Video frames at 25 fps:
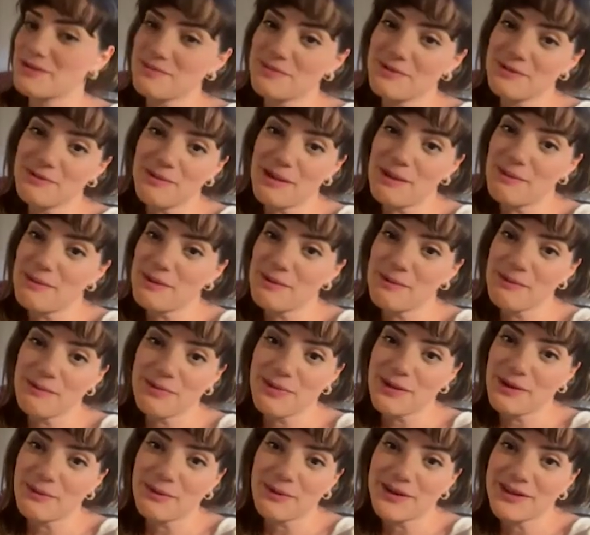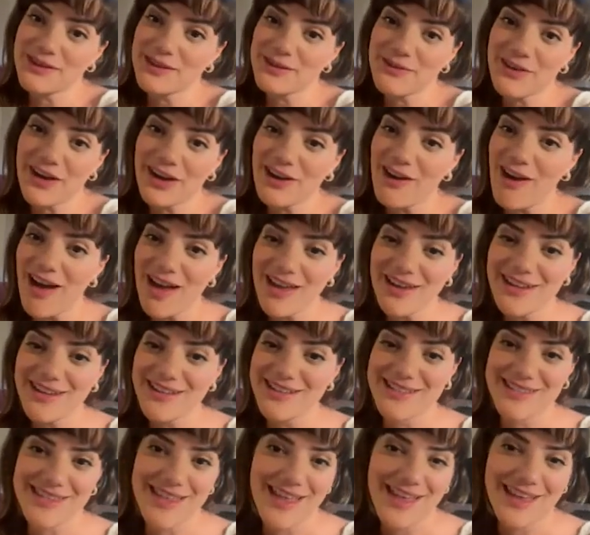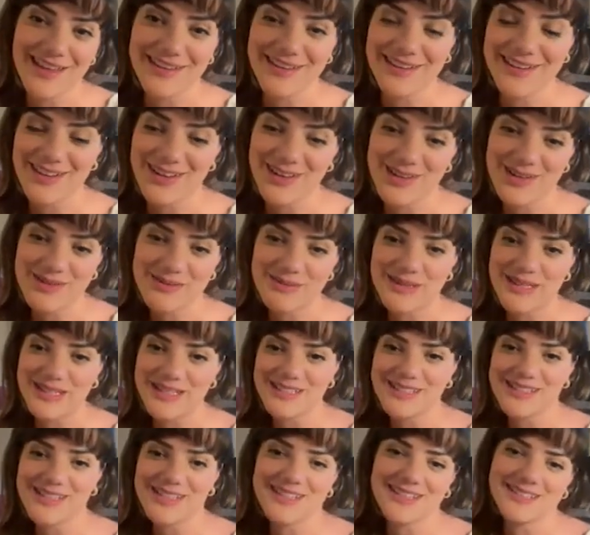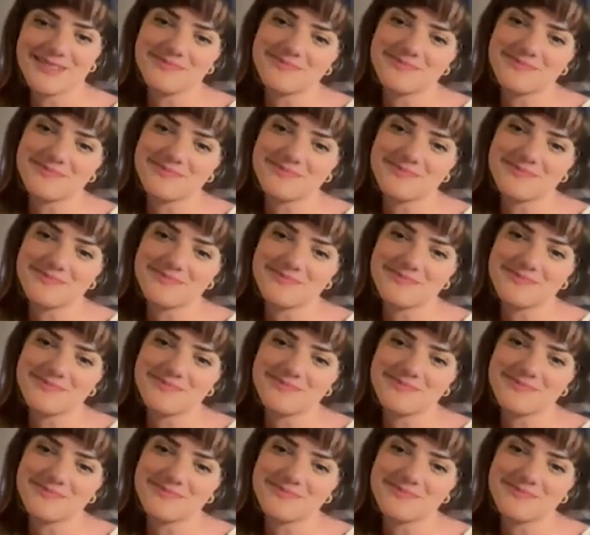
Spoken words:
maybe they weren't the right audience then, you know what I mean? Like,